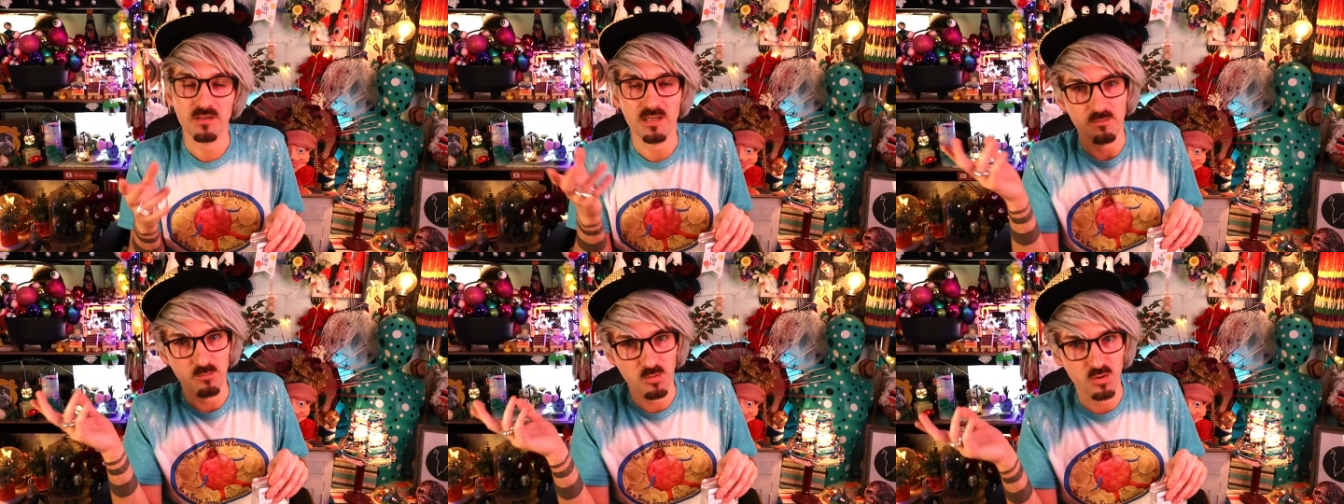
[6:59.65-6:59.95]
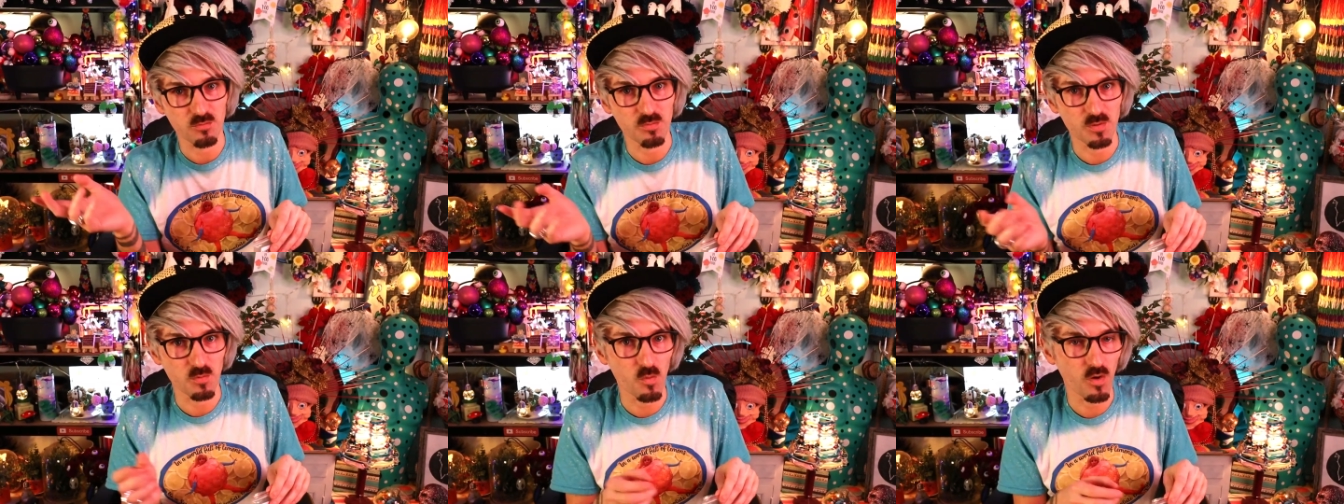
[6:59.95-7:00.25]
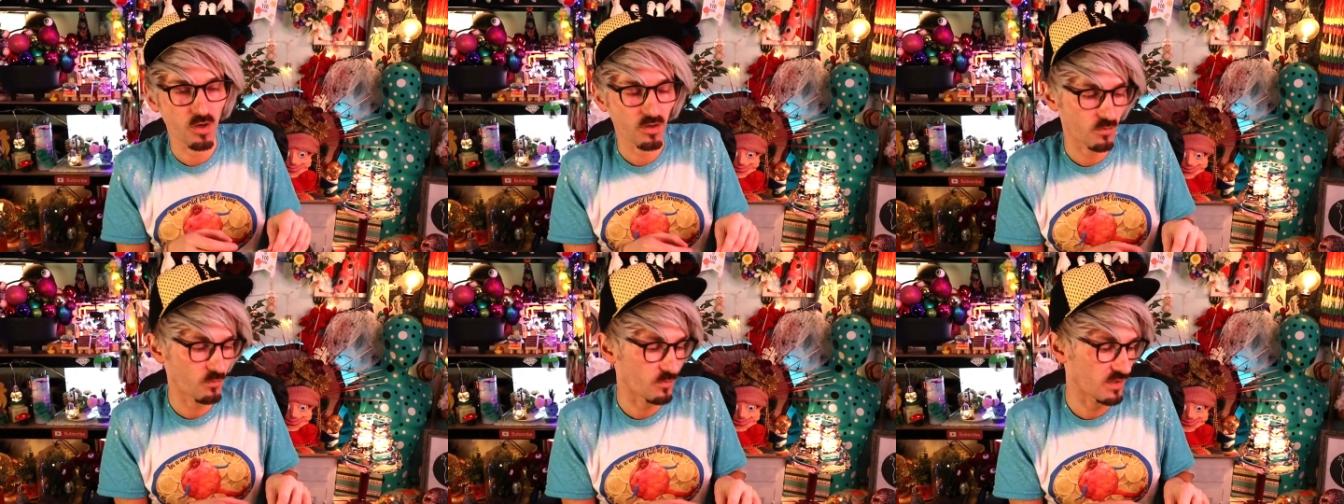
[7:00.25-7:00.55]
that I'm going to be
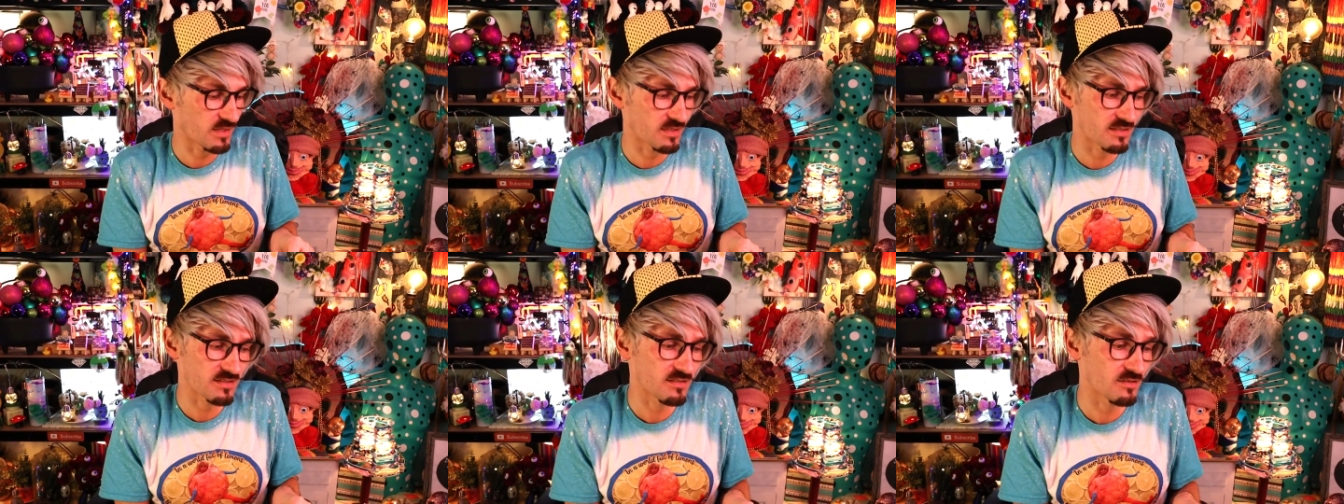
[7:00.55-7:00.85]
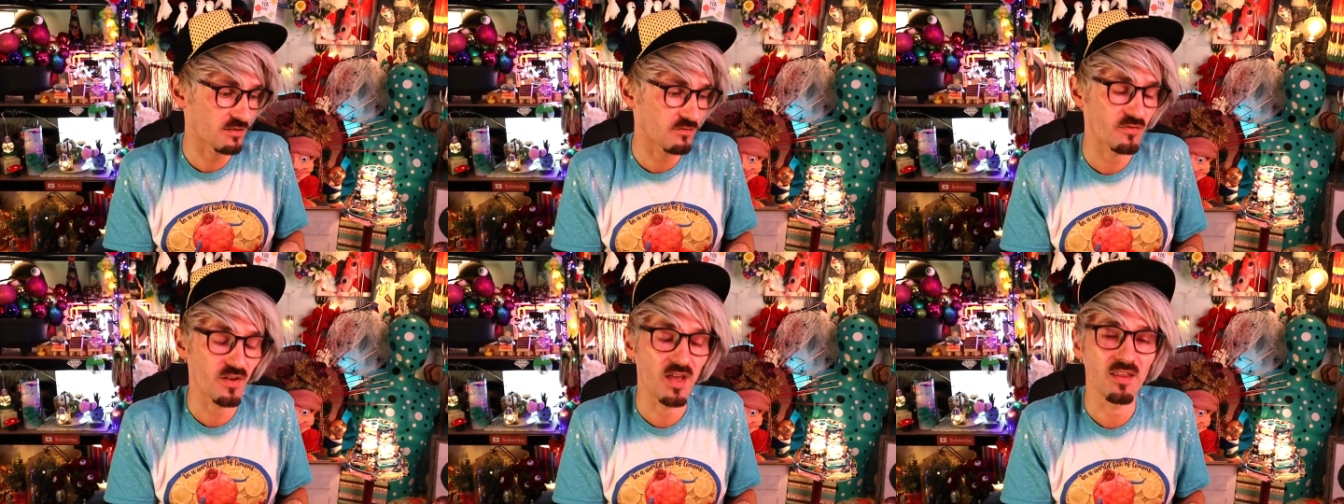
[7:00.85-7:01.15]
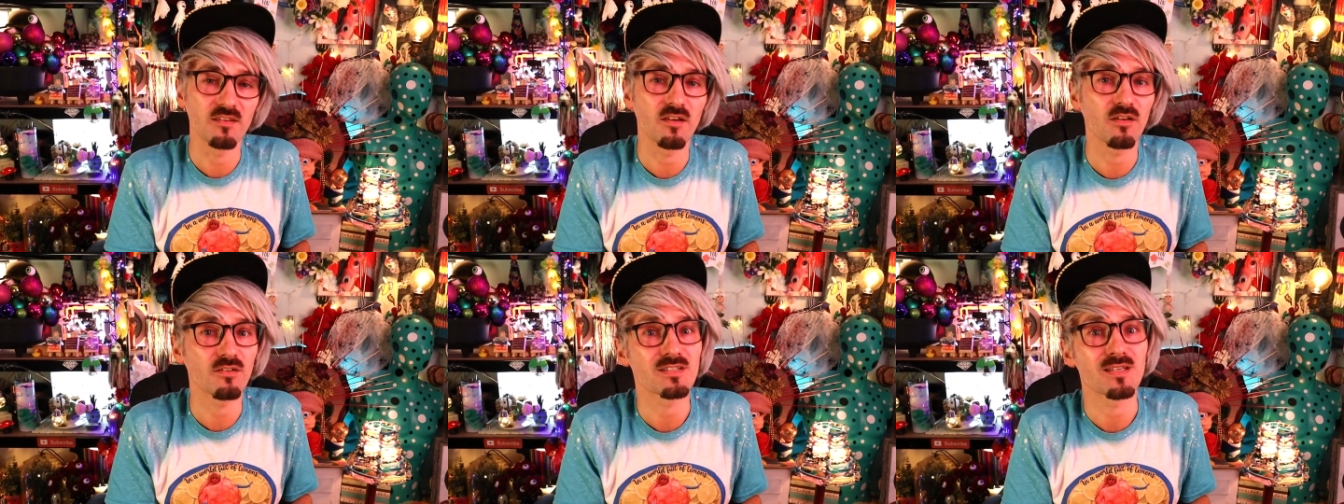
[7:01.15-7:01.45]
working with and stuff
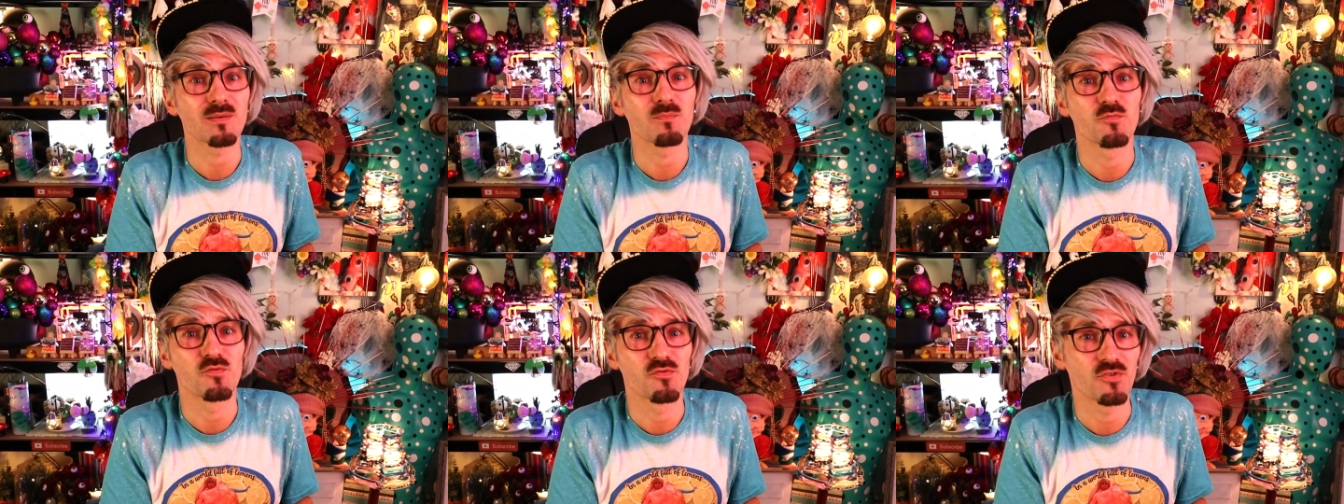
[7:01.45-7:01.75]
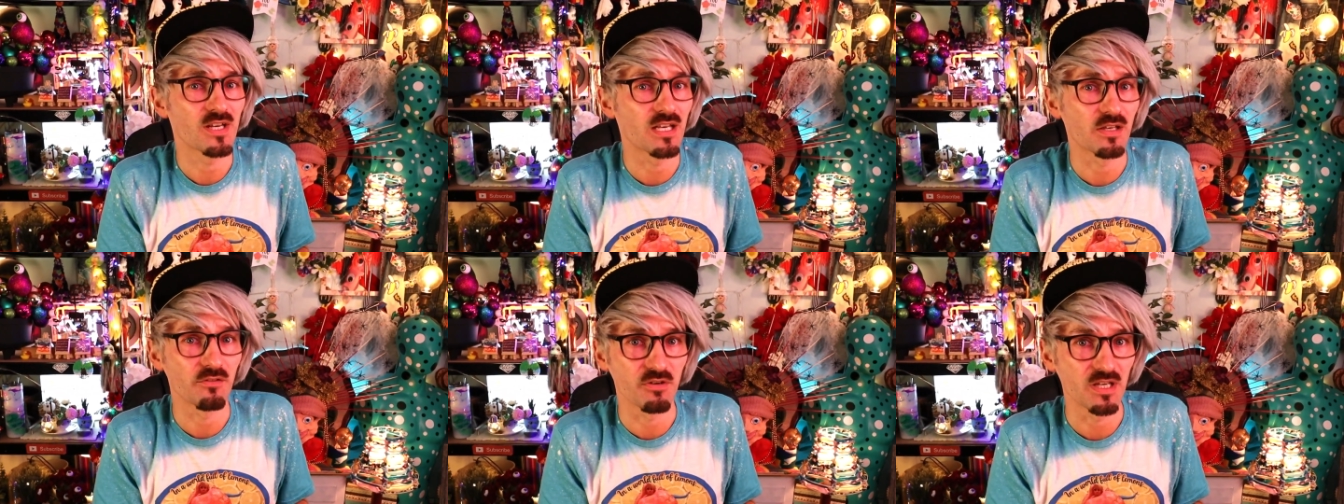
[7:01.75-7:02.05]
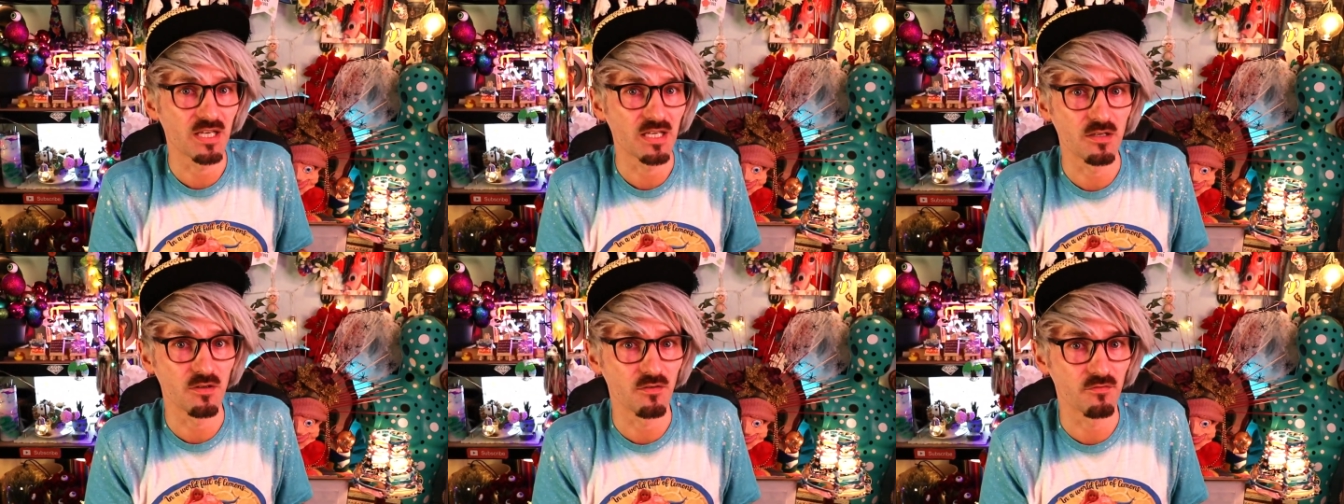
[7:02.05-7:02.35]
and they all seem really,
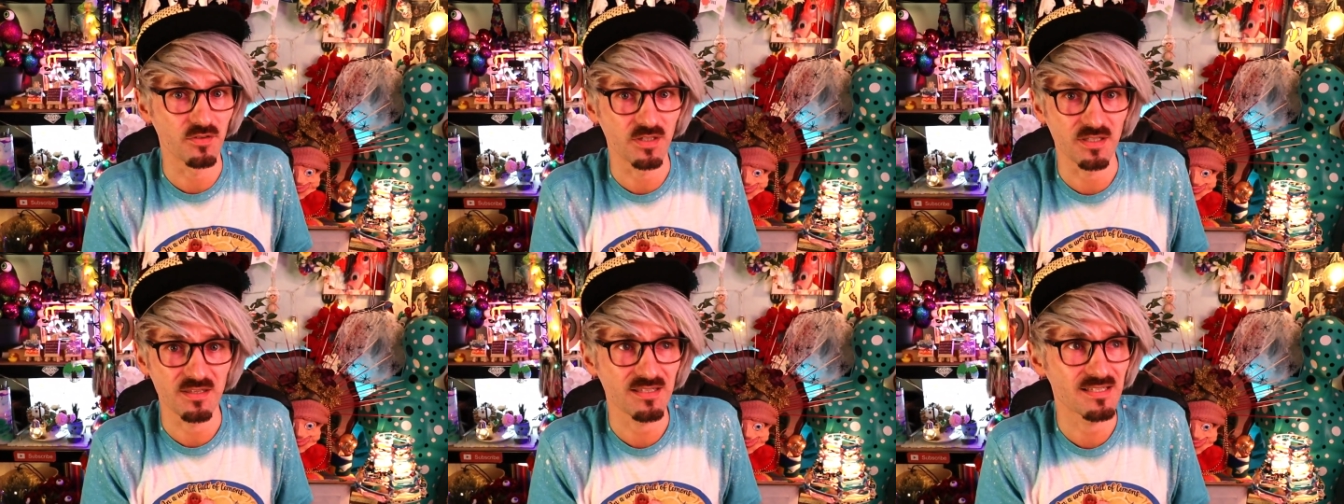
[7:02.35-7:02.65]
really lovely.